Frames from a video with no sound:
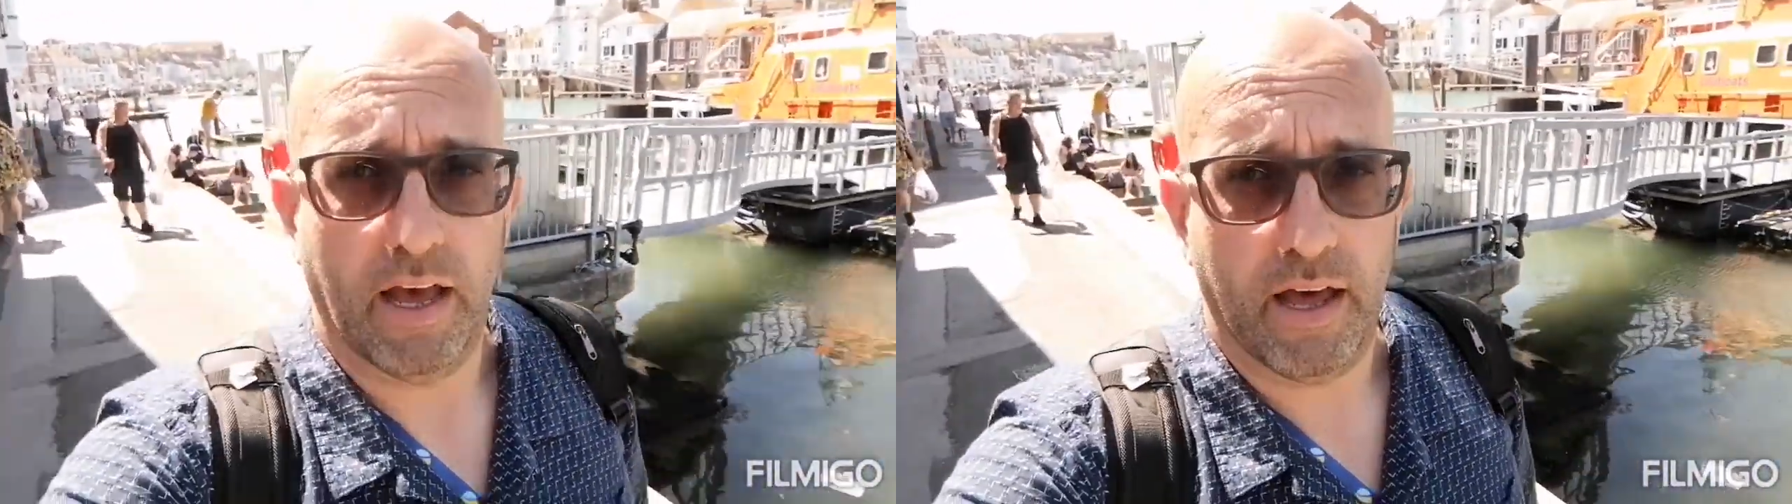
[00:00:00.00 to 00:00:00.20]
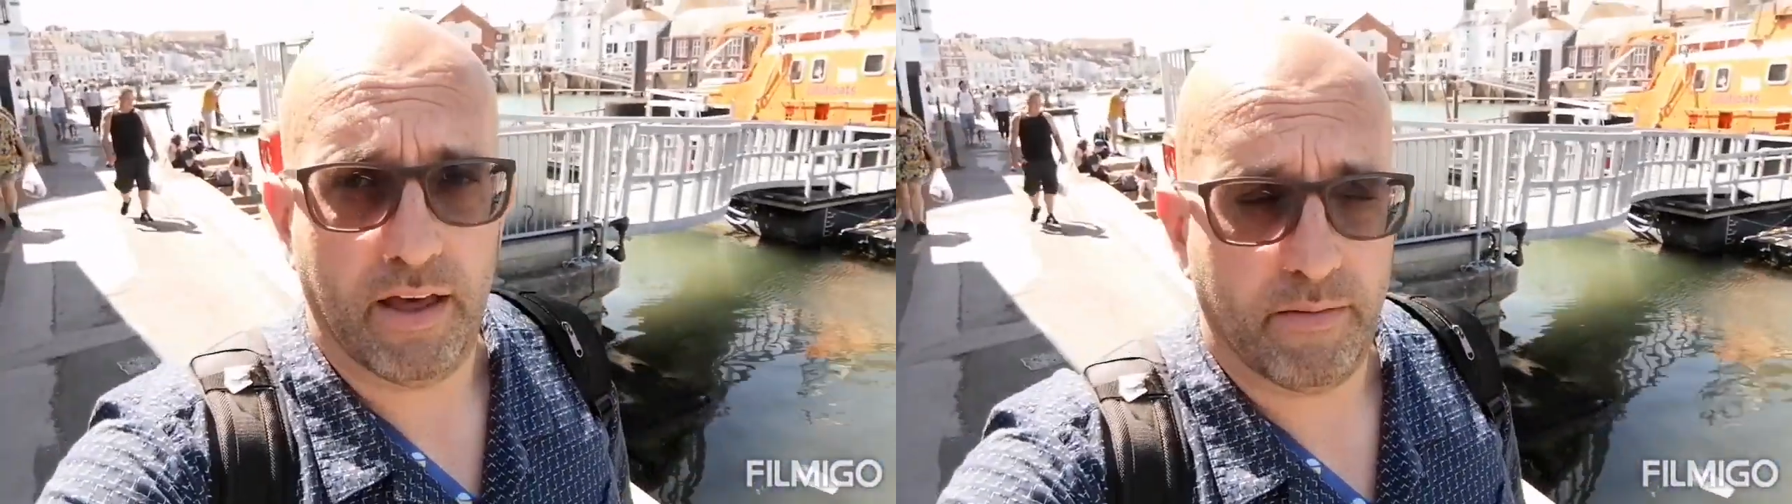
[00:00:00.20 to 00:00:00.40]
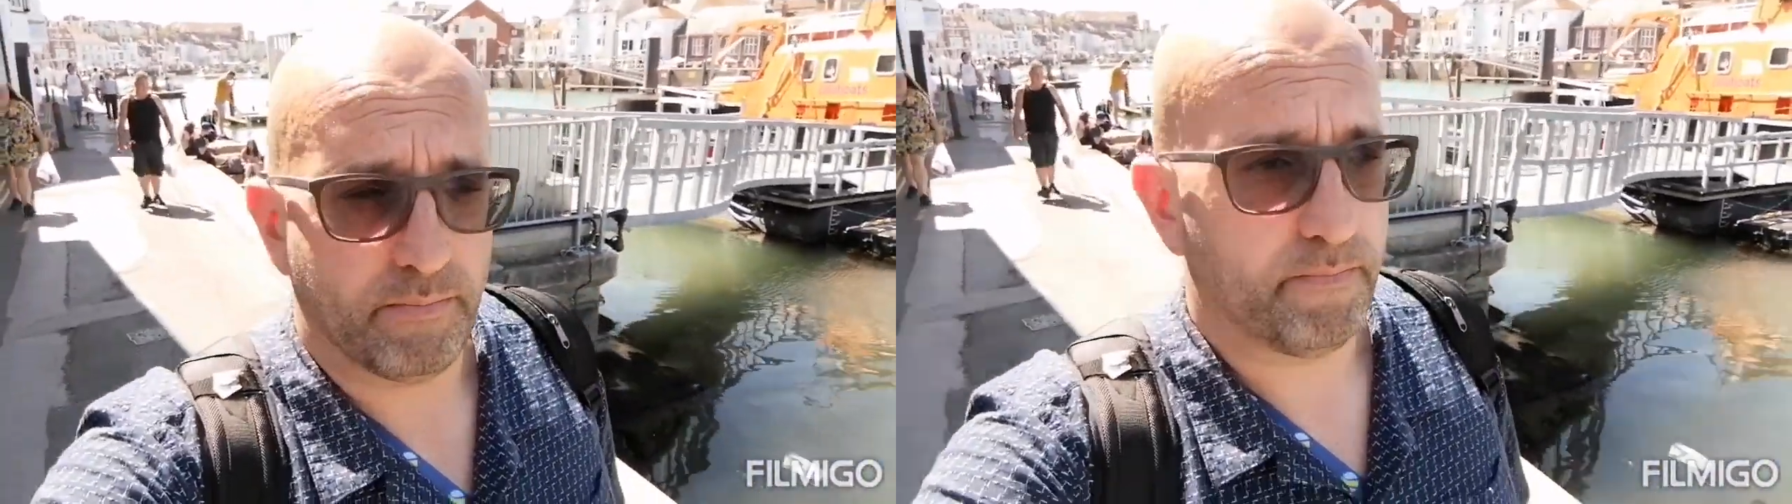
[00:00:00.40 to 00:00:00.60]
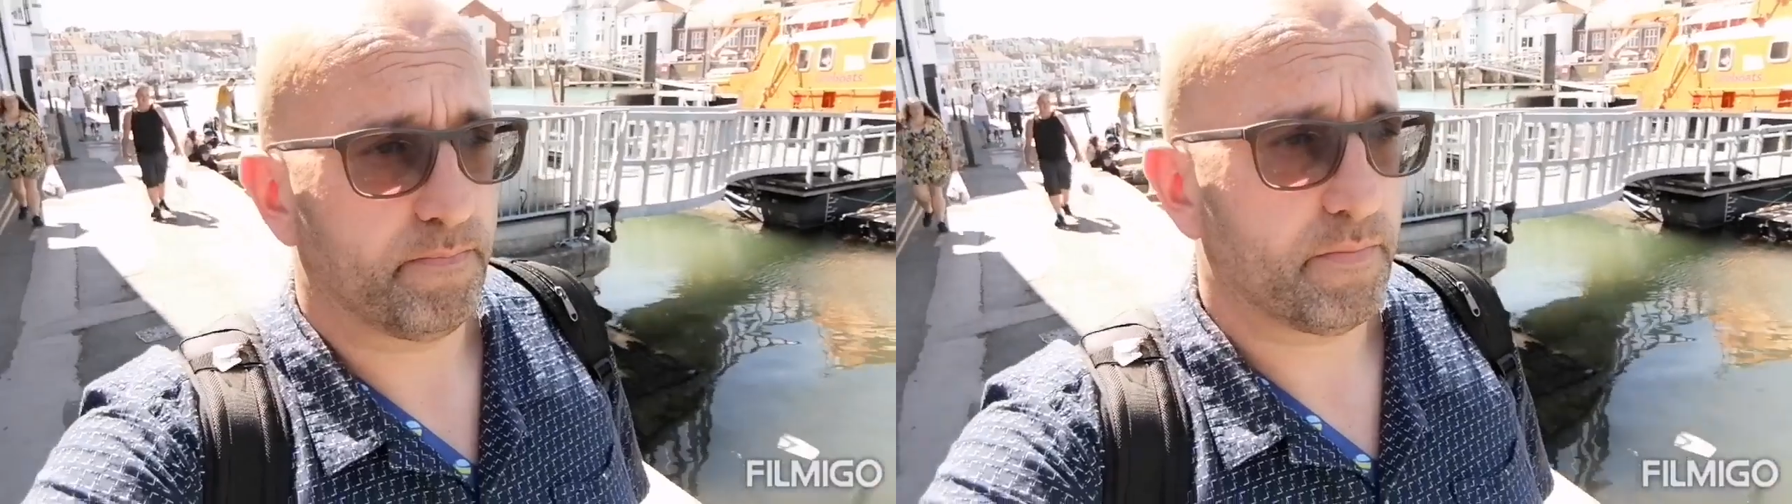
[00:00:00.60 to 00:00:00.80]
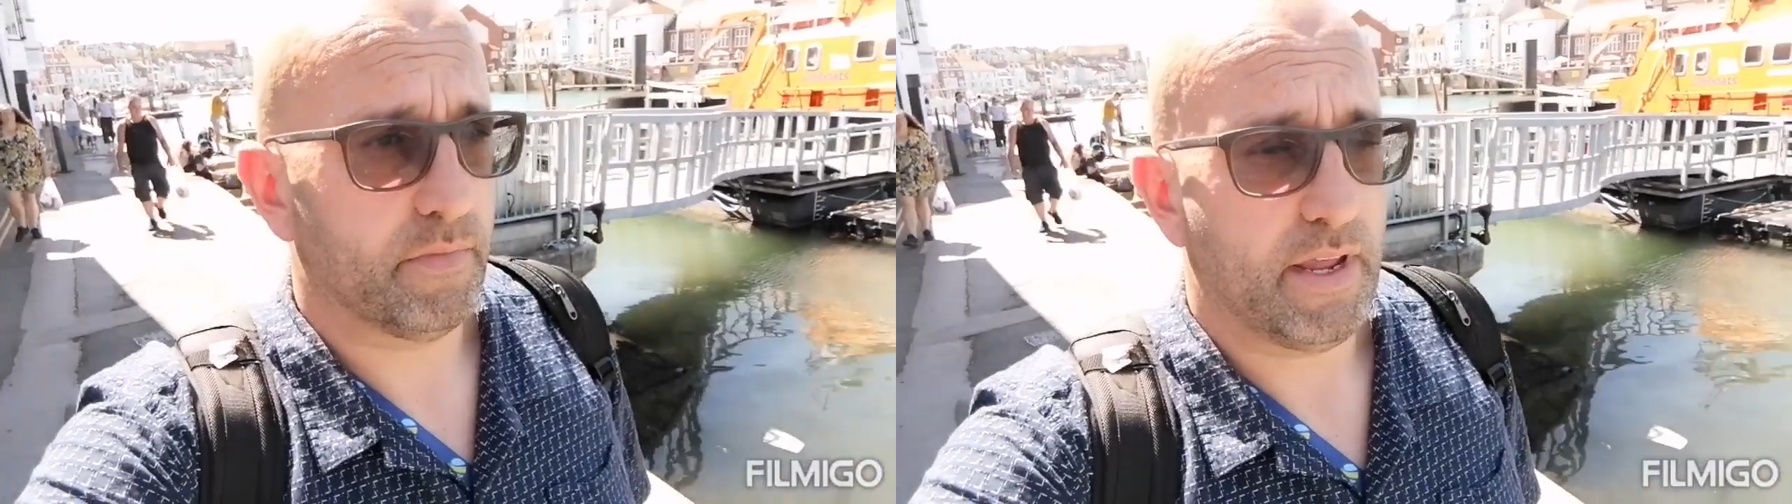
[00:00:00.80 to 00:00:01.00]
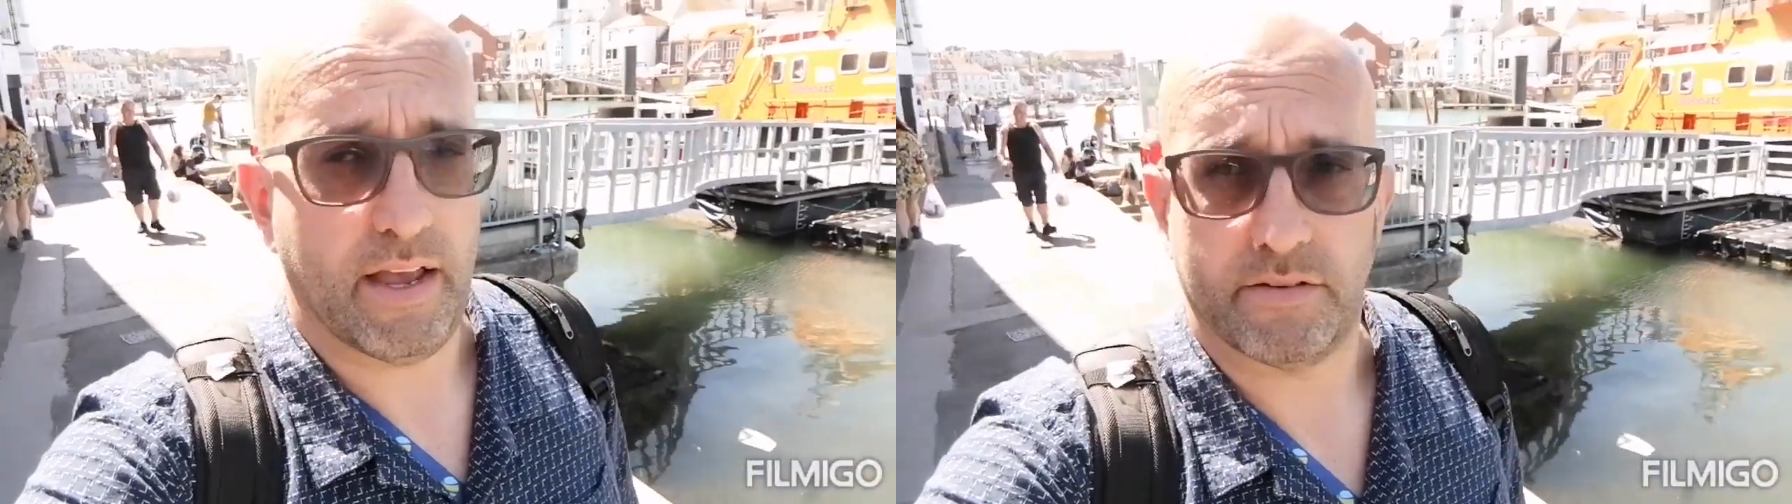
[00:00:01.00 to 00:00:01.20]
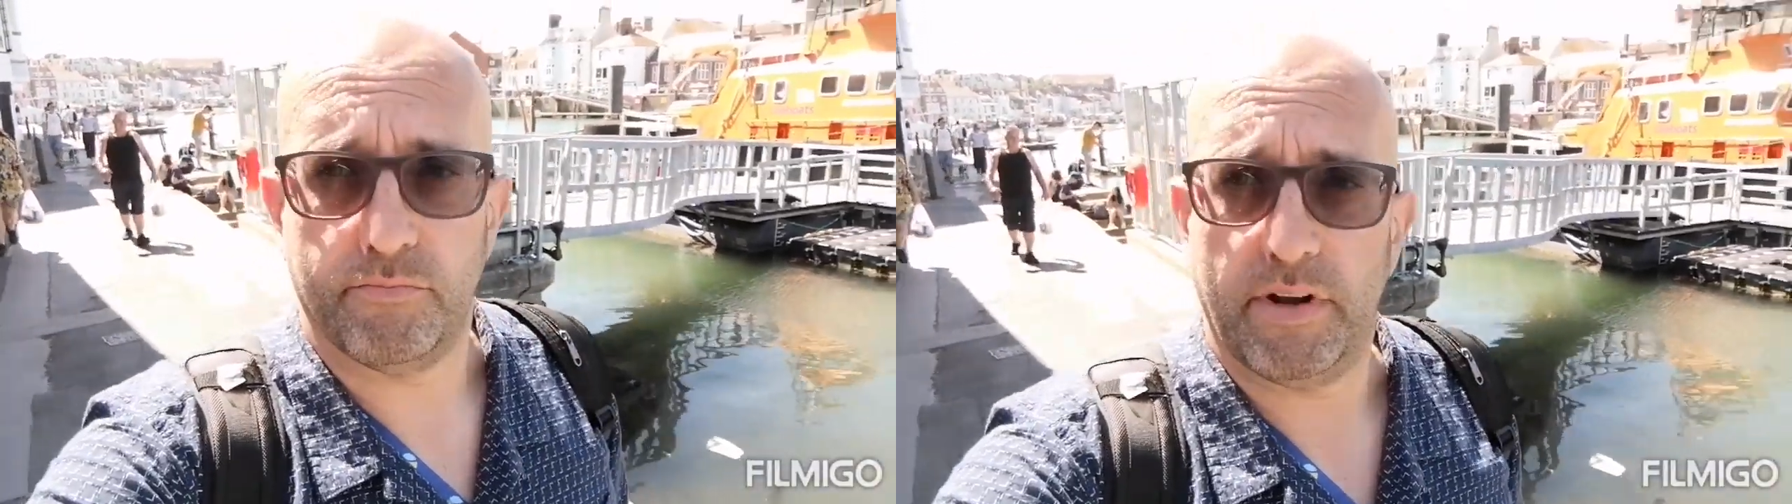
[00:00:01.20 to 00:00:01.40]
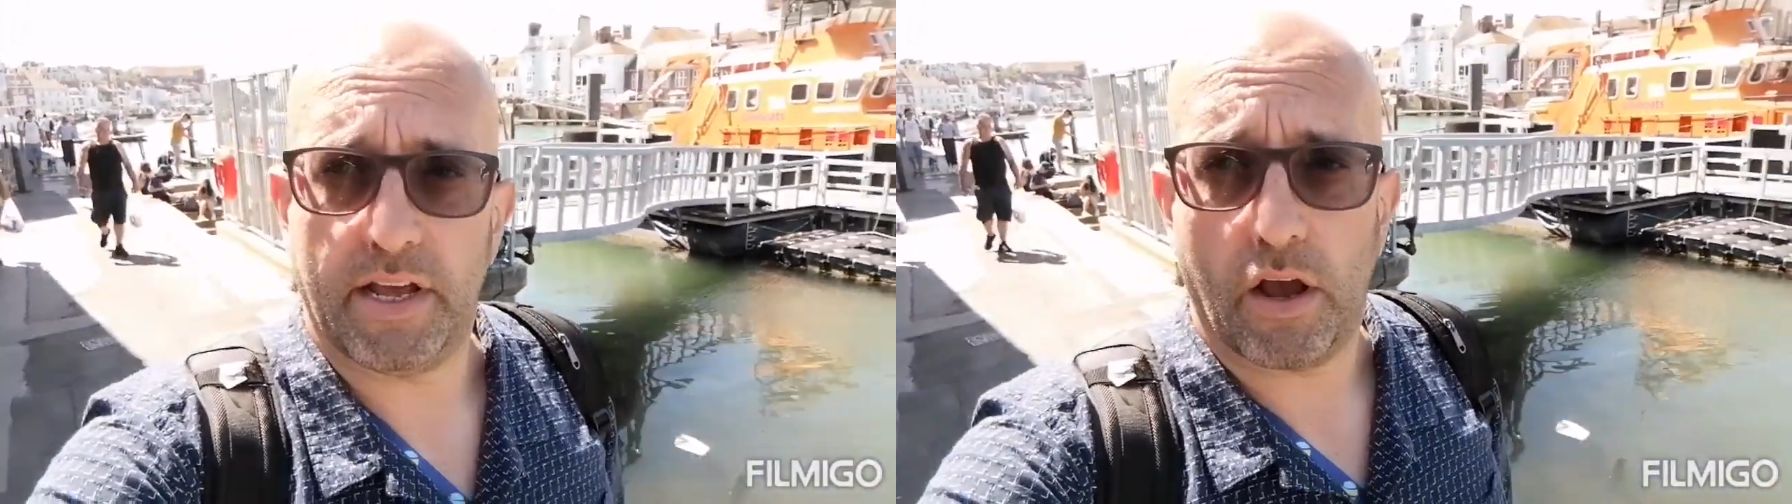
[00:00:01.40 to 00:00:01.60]
Um, yeah,
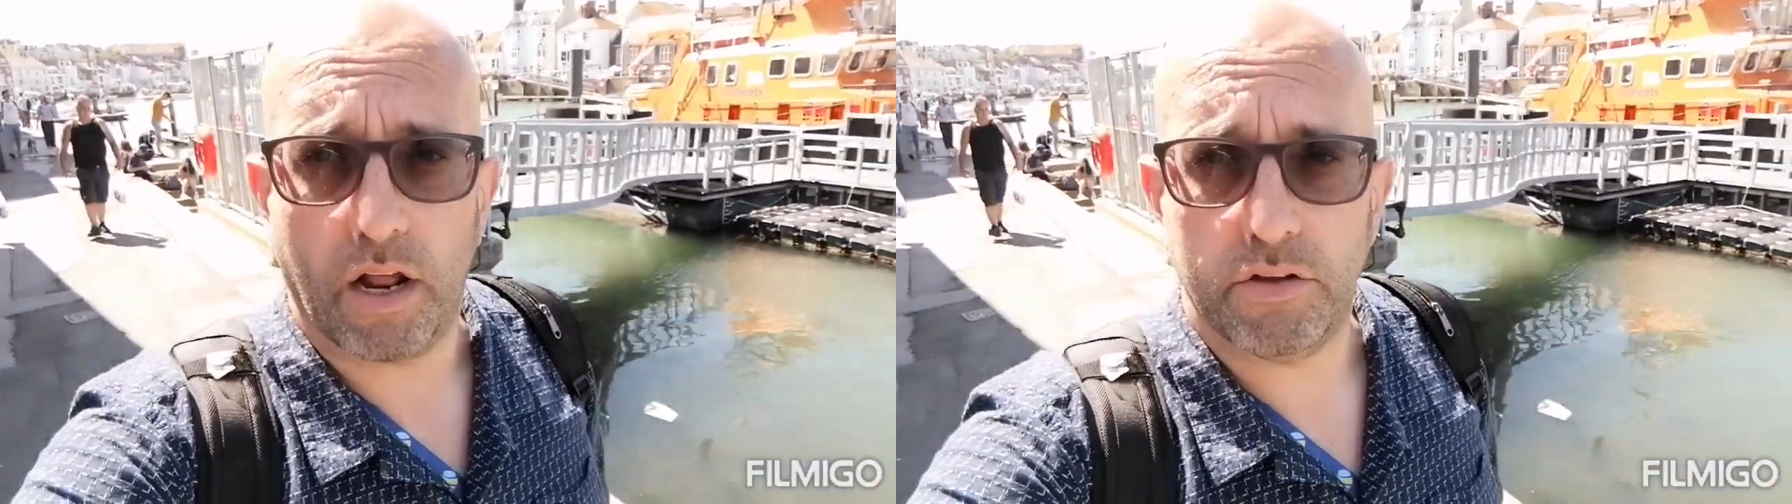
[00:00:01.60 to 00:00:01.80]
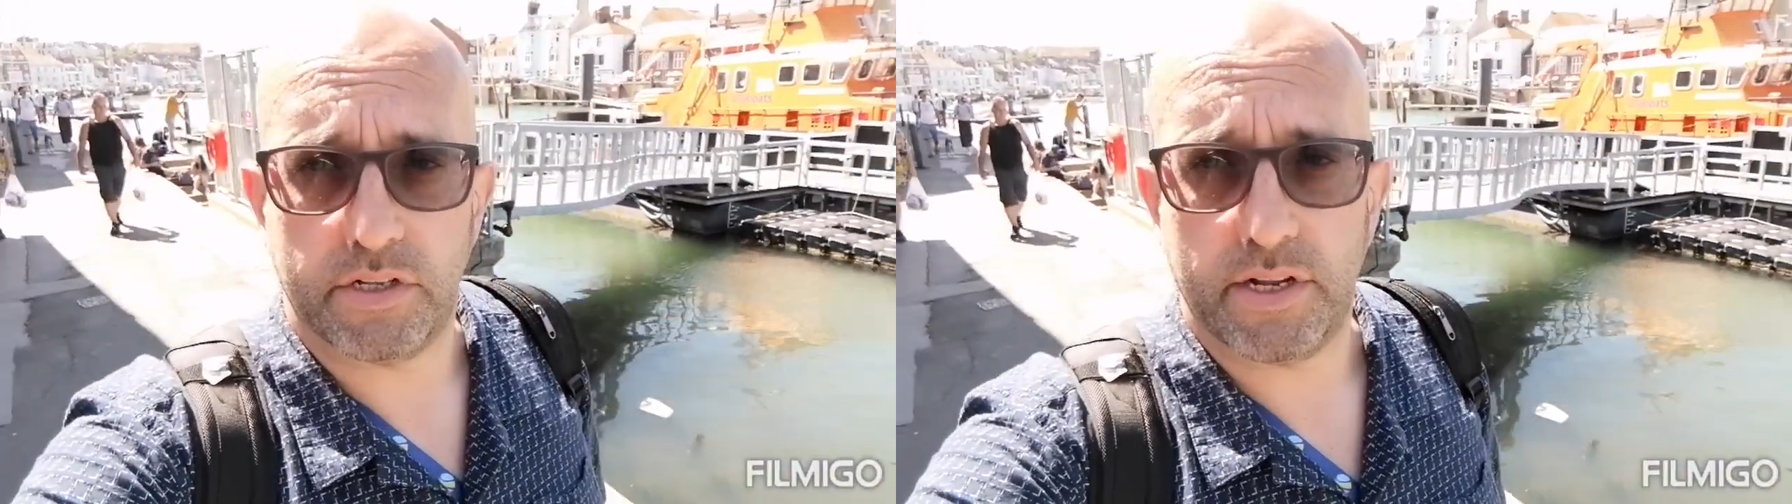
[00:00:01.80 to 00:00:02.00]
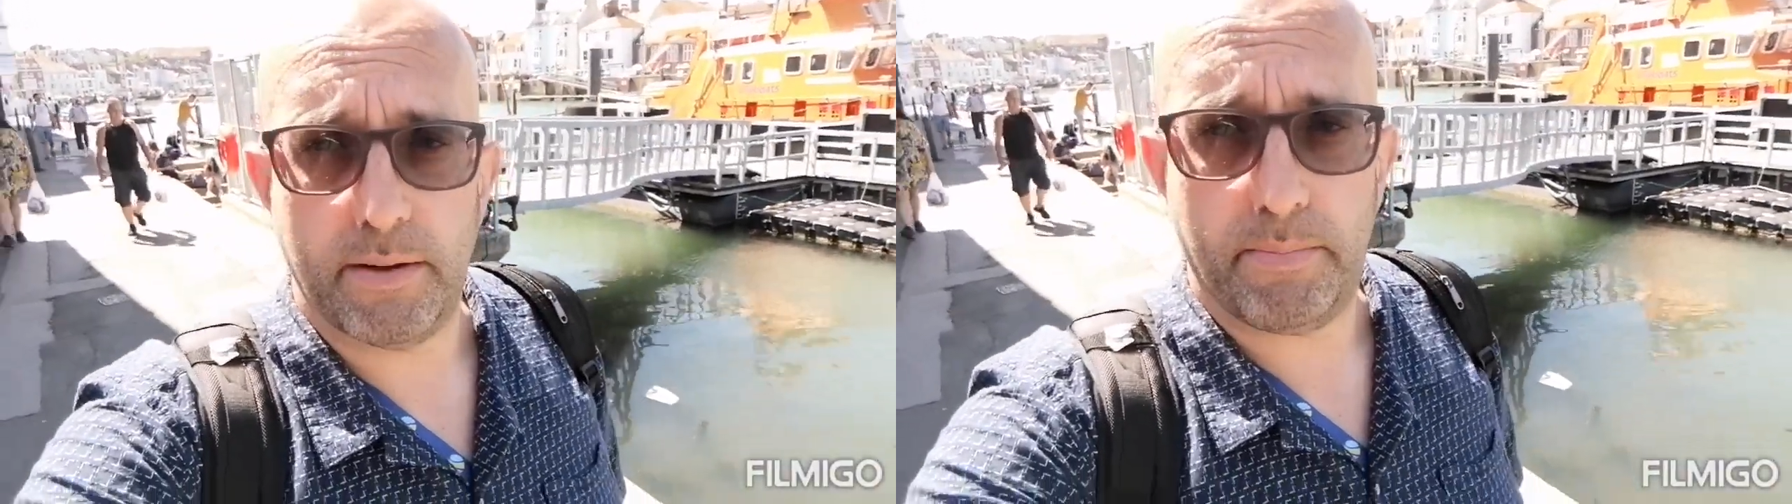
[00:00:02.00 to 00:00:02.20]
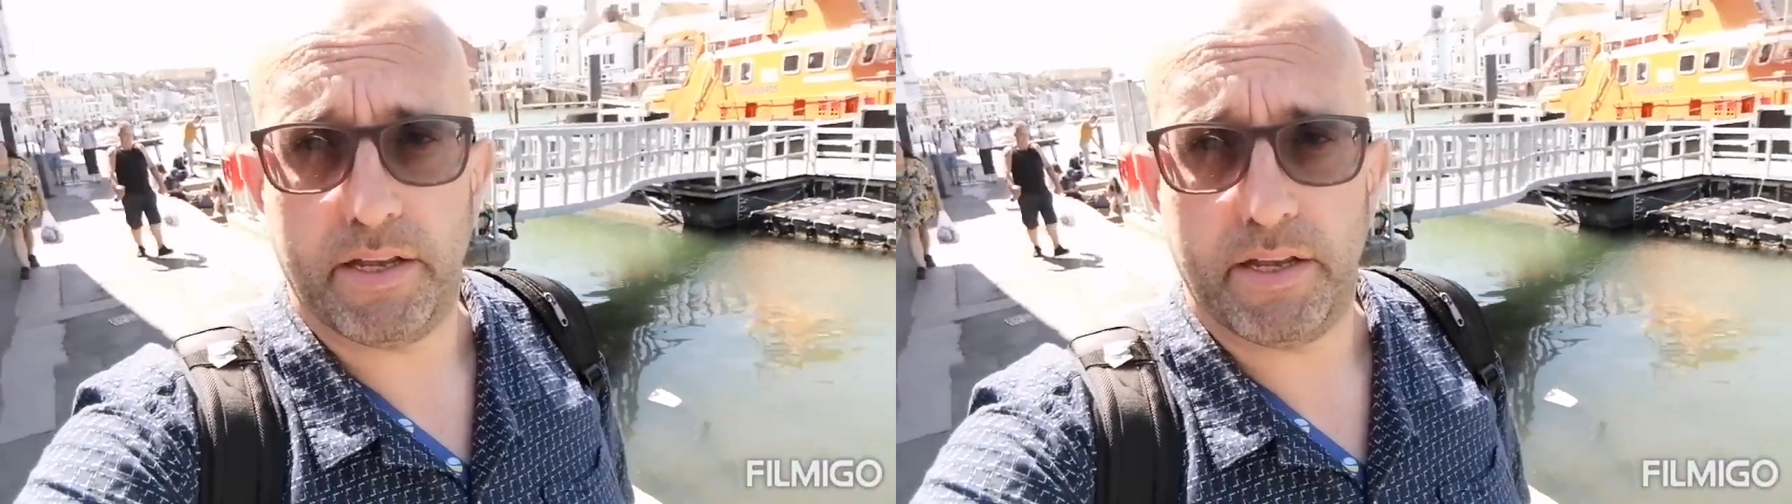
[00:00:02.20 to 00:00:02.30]
some really good clothes in there,